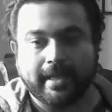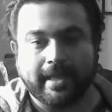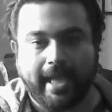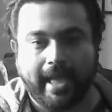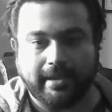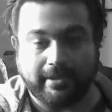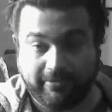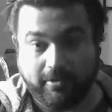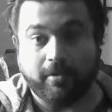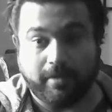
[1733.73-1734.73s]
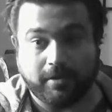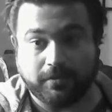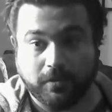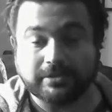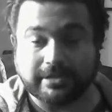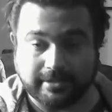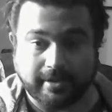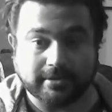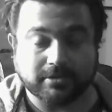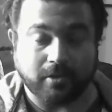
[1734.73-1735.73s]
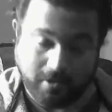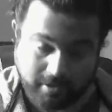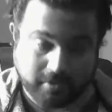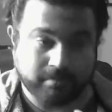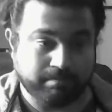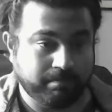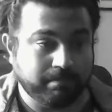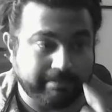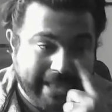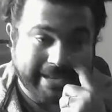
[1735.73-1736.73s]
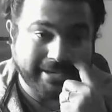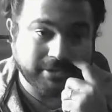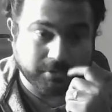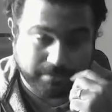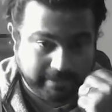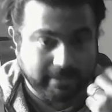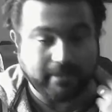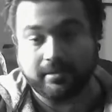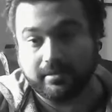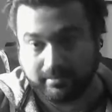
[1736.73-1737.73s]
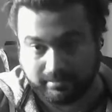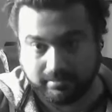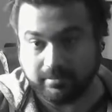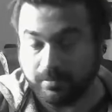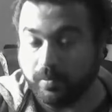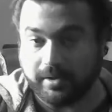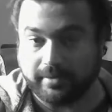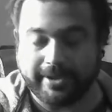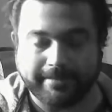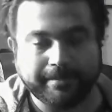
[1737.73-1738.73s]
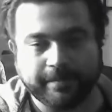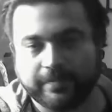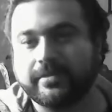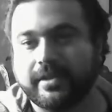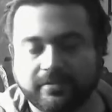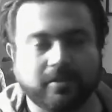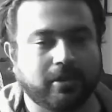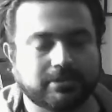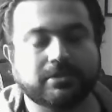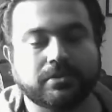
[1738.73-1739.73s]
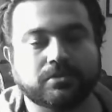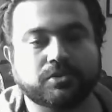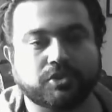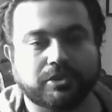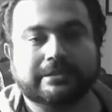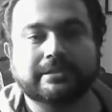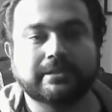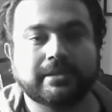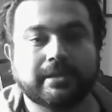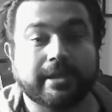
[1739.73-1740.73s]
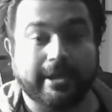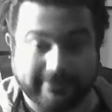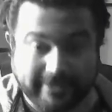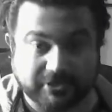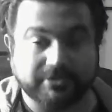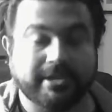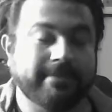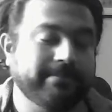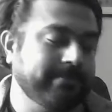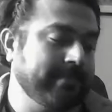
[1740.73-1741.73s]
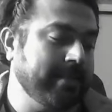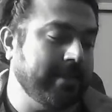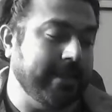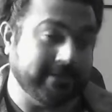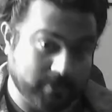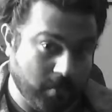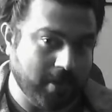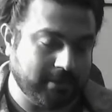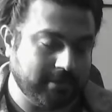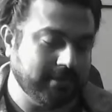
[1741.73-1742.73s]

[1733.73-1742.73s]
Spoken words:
And if you're one of those guitarists or planning to be one of them, then of course you should invest your time. It's worth